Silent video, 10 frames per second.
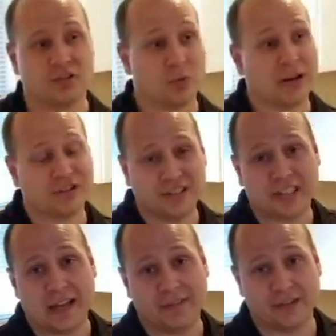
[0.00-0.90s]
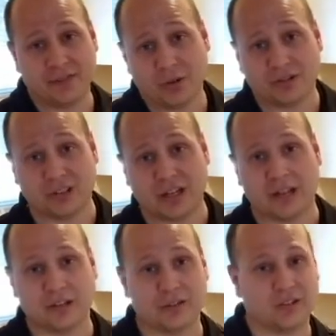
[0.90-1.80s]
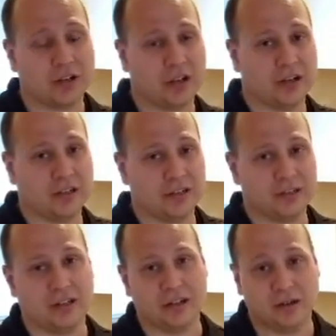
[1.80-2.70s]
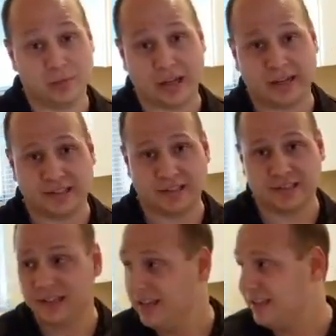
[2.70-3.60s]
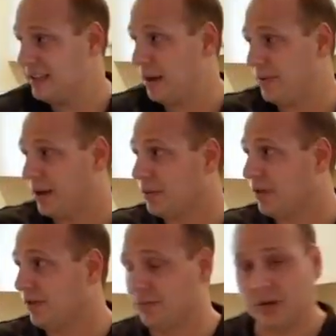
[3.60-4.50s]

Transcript: So we're actually saving a few $100s on appliances. Same thing with